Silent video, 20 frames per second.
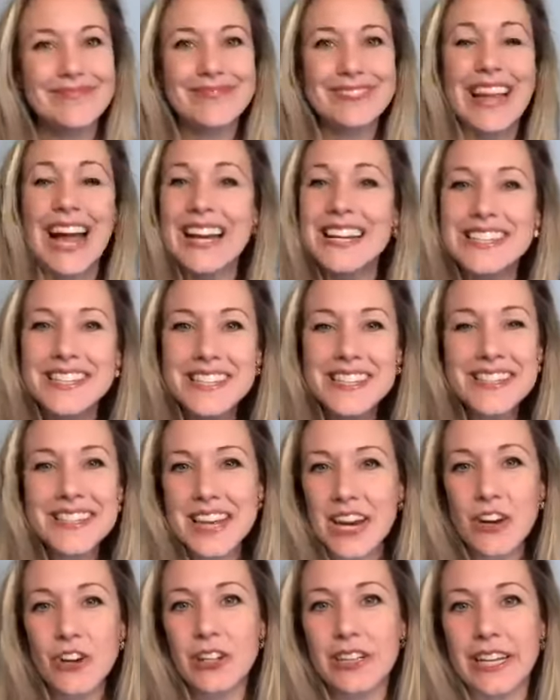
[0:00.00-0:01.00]
Not
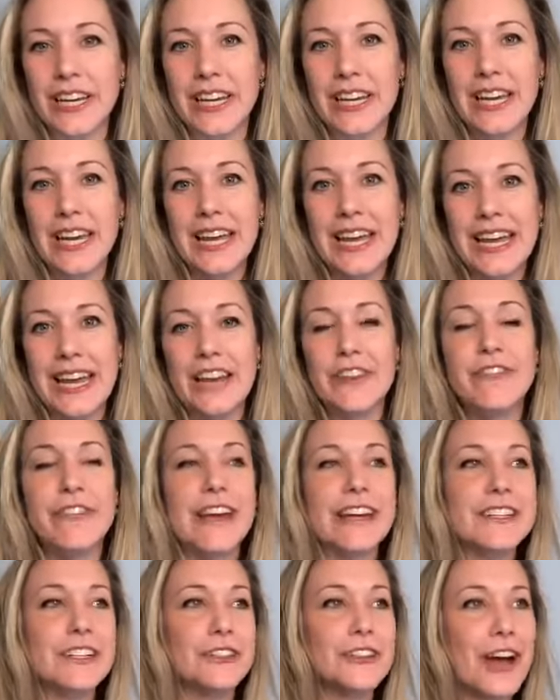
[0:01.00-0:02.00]
necessarily. In
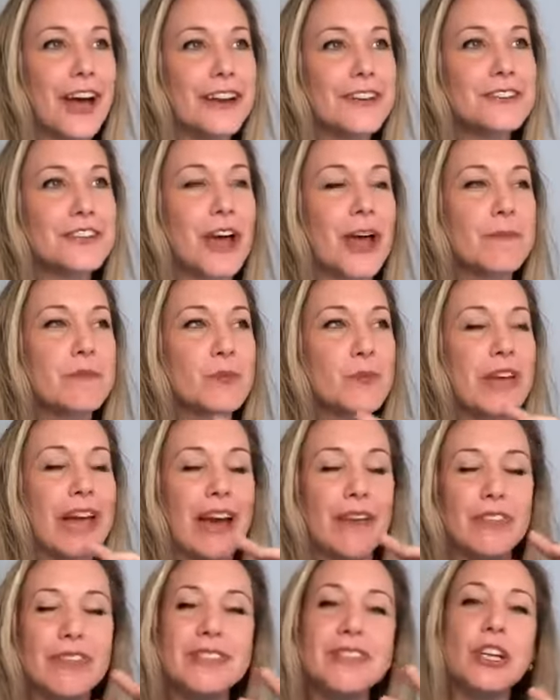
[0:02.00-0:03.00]
fact, a lot of times we
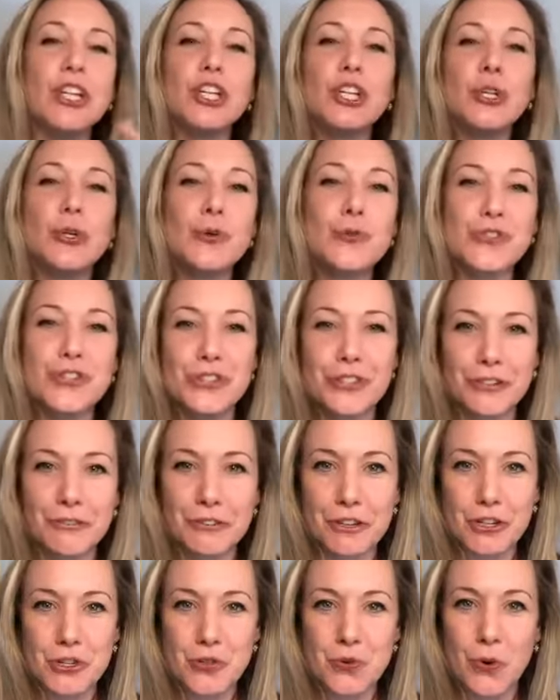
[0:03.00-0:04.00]
have this illusion of
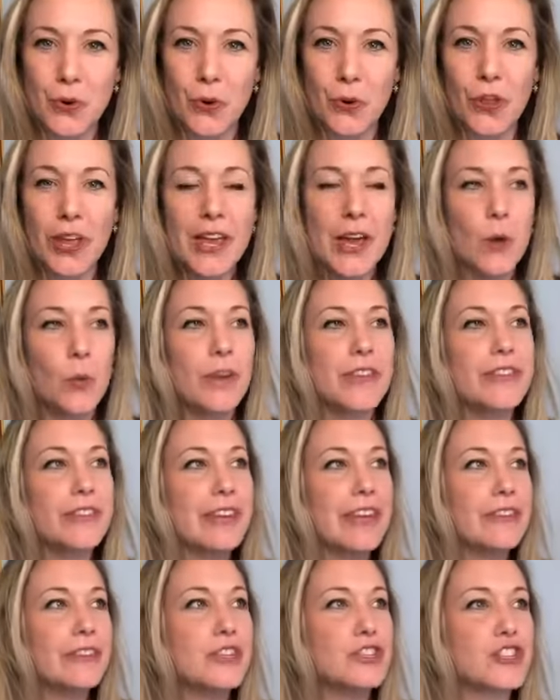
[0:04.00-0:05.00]
control. We
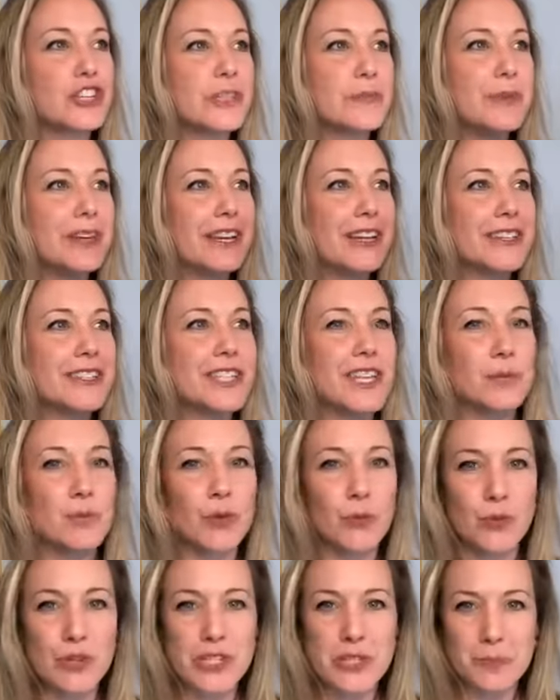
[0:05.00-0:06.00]
think that just because
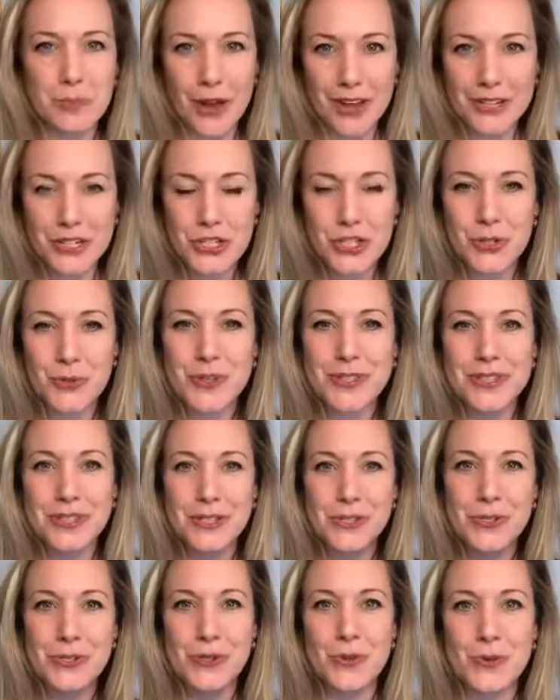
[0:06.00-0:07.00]
someone responded to us in
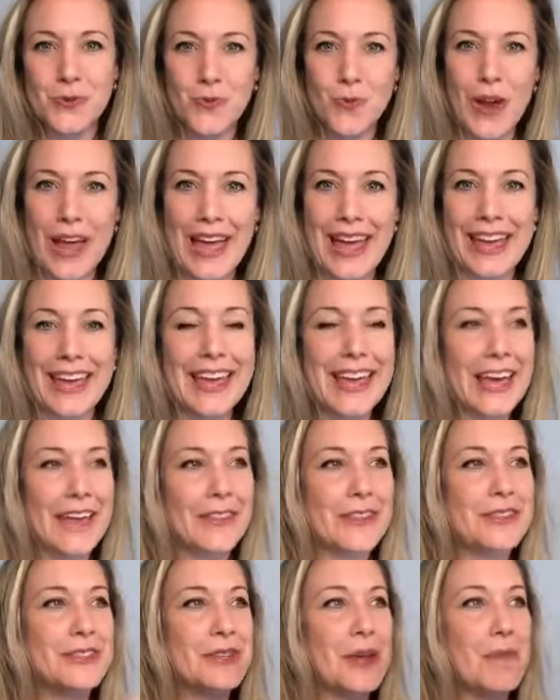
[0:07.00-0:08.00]
a certain way,
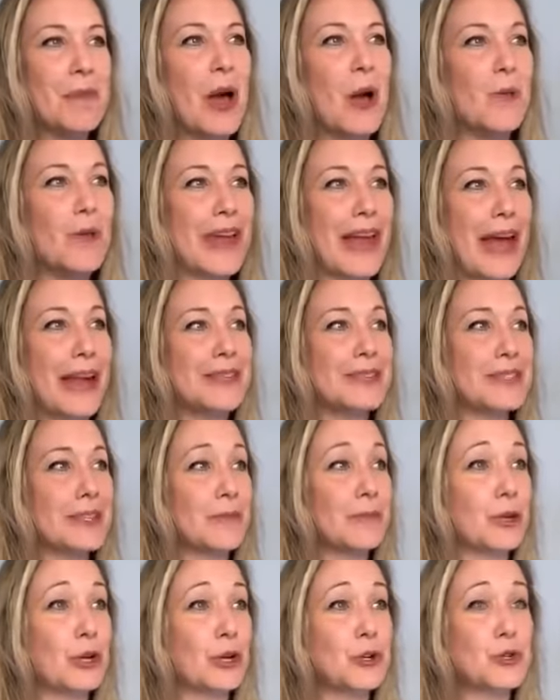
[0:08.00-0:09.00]
that somehow we had
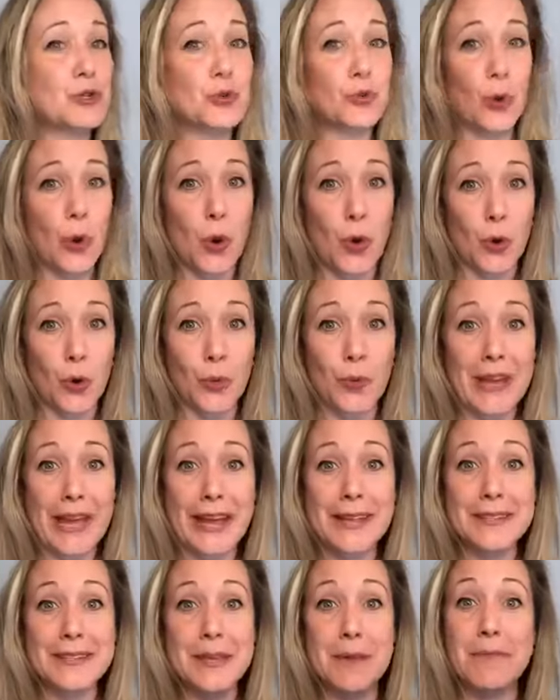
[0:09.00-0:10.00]
some control or we
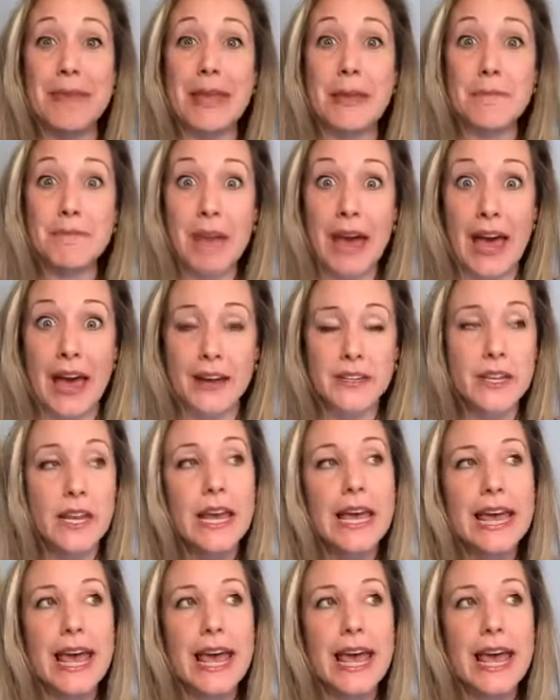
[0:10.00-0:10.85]
had some impact.